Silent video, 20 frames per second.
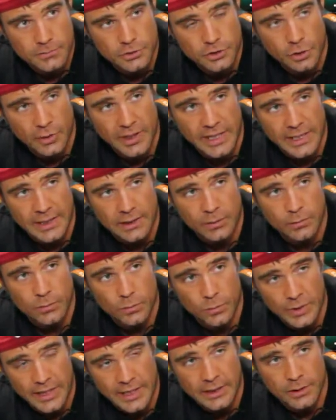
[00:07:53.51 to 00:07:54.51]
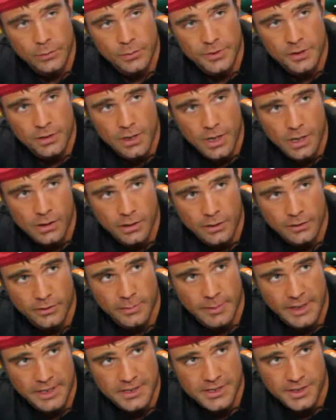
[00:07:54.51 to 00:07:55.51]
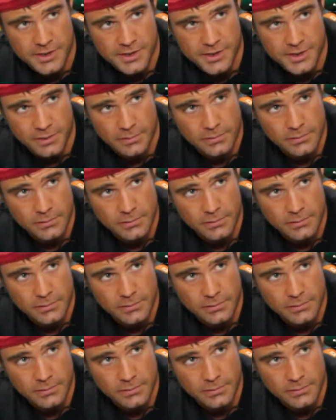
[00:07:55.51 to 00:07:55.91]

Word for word: So eating when you're not hungry makes sense to you?